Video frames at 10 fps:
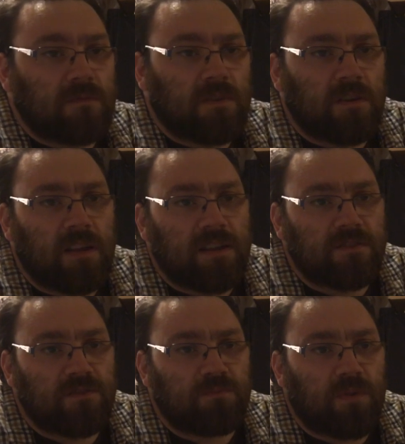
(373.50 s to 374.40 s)

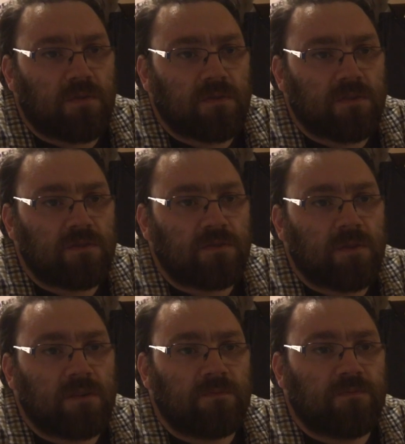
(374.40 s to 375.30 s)
collector's box as
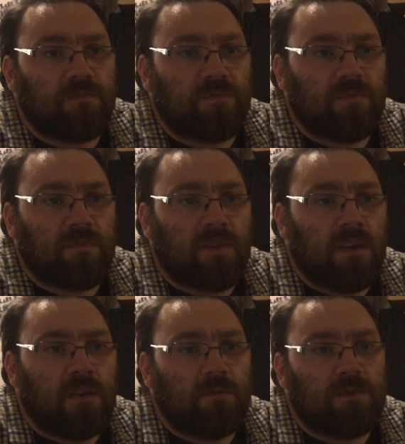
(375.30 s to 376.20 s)
well,
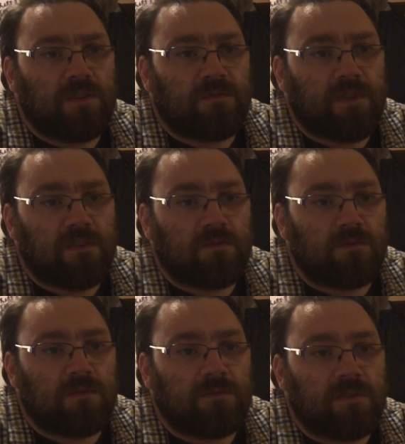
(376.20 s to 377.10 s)
which fits
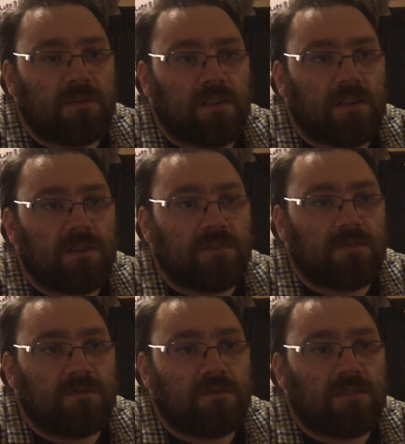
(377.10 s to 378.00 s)
all of the single
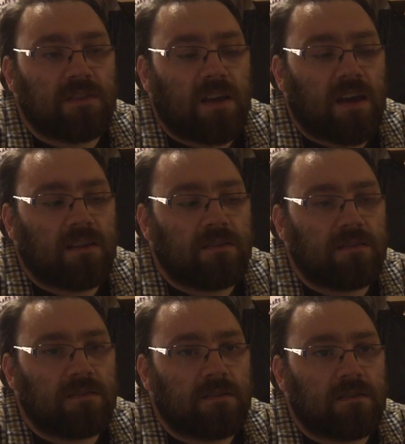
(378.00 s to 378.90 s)
issues
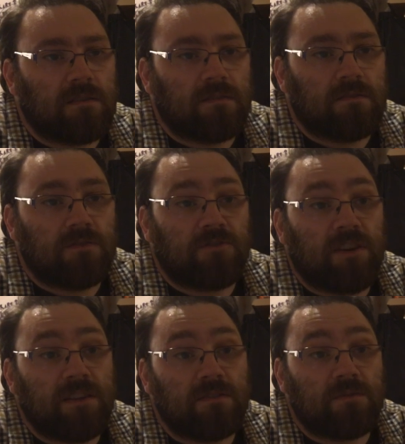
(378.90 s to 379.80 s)
and uh, the
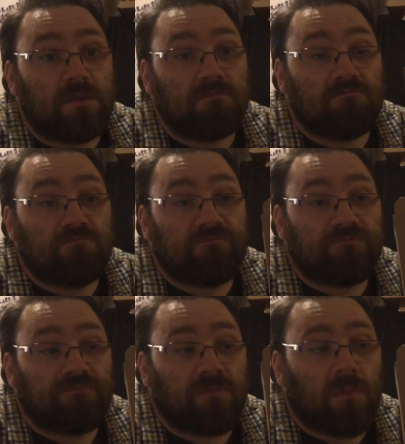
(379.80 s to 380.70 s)
trade as
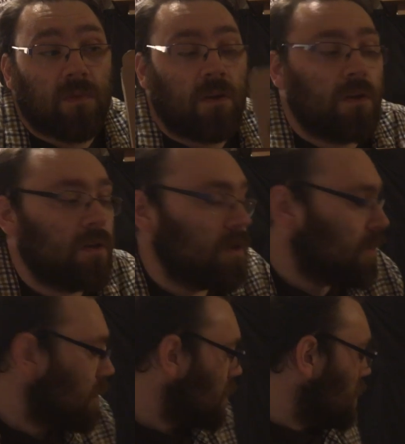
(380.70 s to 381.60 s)
well.
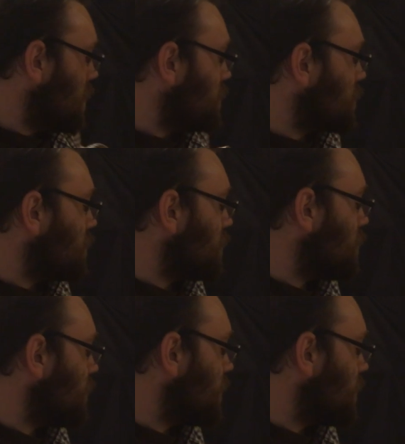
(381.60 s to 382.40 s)
So all of